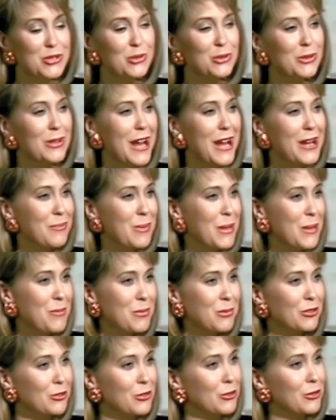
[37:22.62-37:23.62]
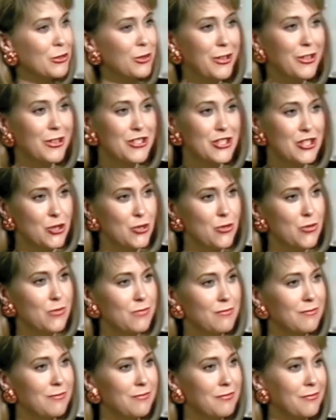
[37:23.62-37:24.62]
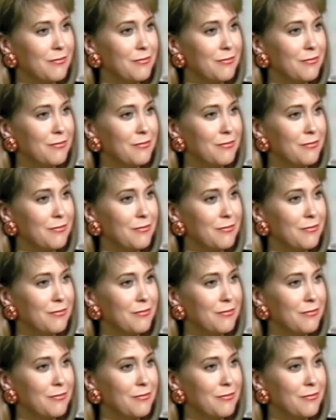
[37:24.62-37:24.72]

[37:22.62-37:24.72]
Do you like people to look at you?